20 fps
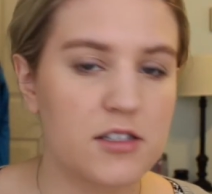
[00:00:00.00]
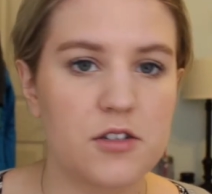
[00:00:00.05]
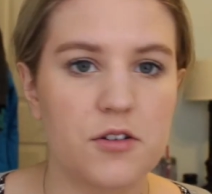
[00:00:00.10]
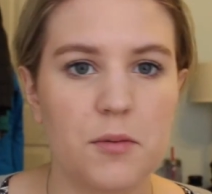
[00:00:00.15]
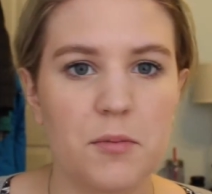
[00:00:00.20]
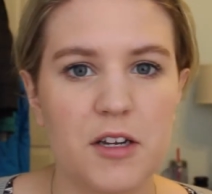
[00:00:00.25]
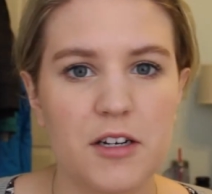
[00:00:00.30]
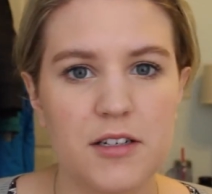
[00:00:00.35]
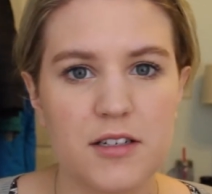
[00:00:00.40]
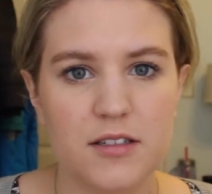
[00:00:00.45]
So
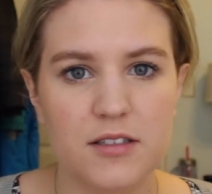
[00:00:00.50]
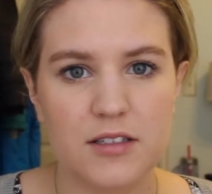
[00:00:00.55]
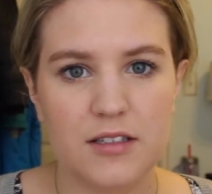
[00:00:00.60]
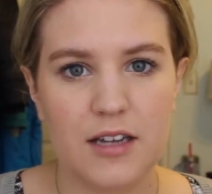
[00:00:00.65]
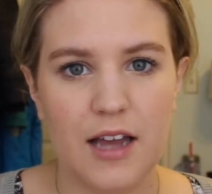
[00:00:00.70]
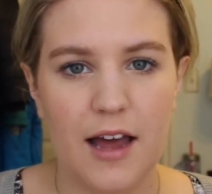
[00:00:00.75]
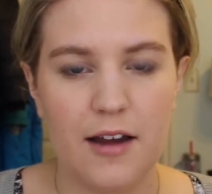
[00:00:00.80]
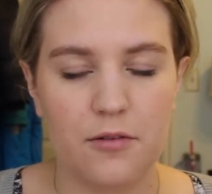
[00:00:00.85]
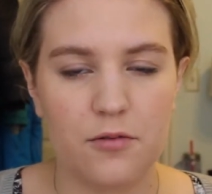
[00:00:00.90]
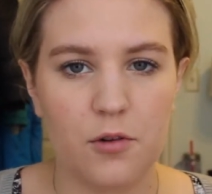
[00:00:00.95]
I'm going to
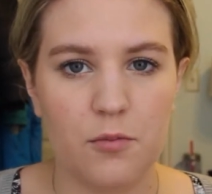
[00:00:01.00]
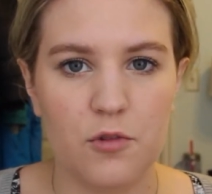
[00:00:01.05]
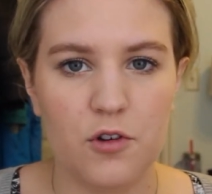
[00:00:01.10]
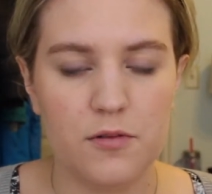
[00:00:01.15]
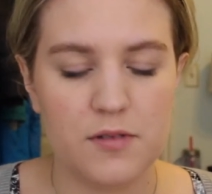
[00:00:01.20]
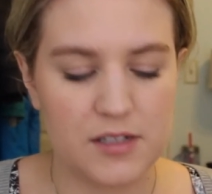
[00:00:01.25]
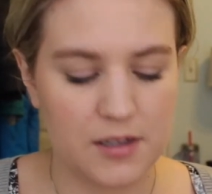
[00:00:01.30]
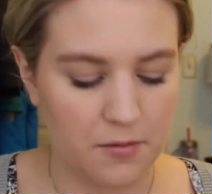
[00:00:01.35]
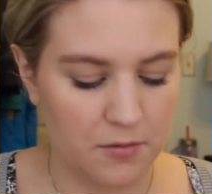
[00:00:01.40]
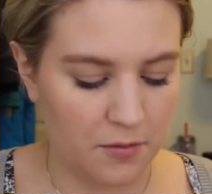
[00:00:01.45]
kind of
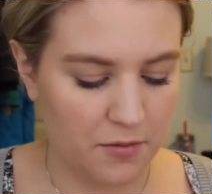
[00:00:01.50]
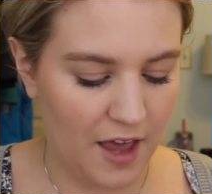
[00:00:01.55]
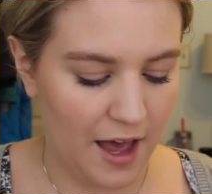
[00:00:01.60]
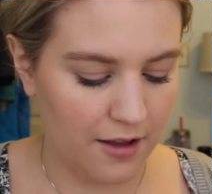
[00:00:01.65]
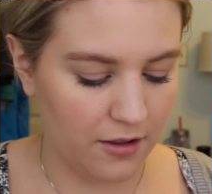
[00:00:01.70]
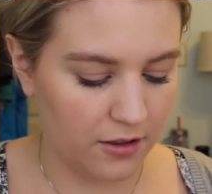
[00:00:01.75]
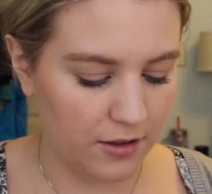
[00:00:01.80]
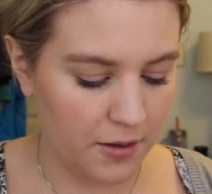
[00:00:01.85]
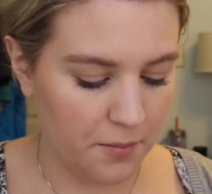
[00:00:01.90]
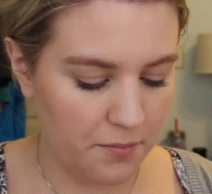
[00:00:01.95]
remove some of
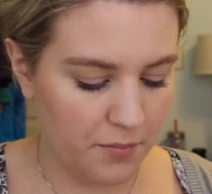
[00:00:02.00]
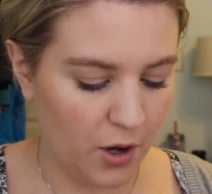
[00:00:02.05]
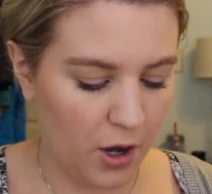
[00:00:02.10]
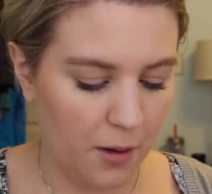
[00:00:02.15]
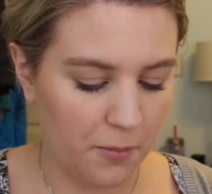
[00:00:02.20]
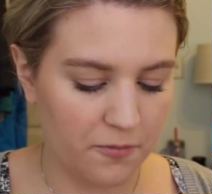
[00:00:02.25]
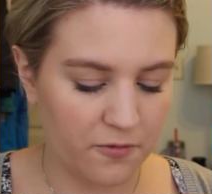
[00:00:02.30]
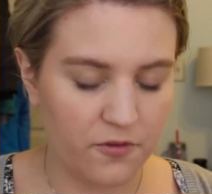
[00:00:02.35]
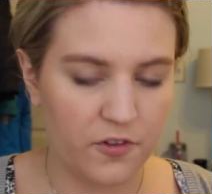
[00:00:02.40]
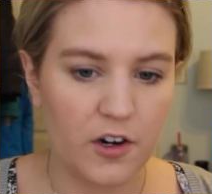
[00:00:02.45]
that lip
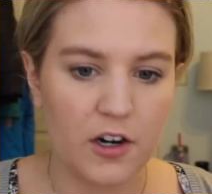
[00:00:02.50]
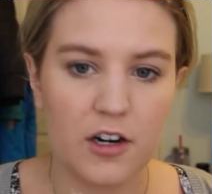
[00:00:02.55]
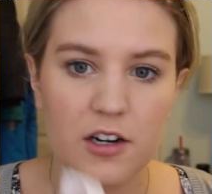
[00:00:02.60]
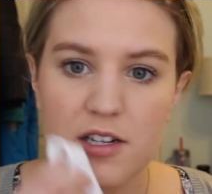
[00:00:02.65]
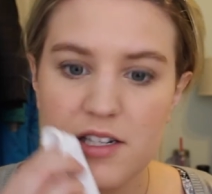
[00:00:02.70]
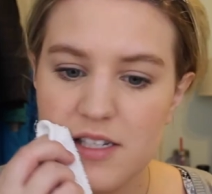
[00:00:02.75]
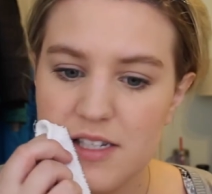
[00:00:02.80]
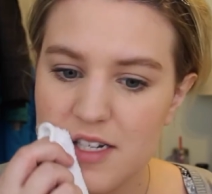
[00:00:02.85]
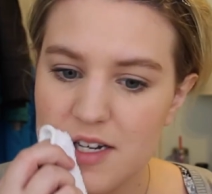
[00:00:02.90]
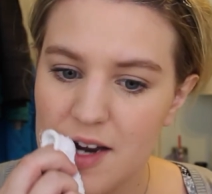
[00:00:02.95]
balm
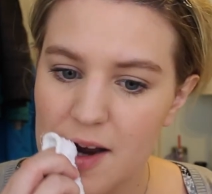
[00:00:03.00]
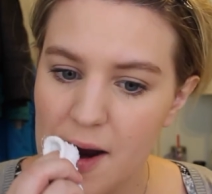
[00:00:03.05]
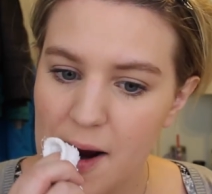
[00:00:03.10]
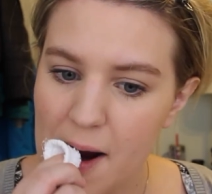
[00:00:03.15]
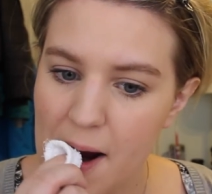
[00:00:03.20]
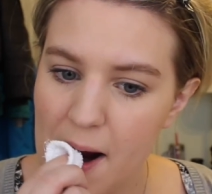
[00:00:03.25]
first.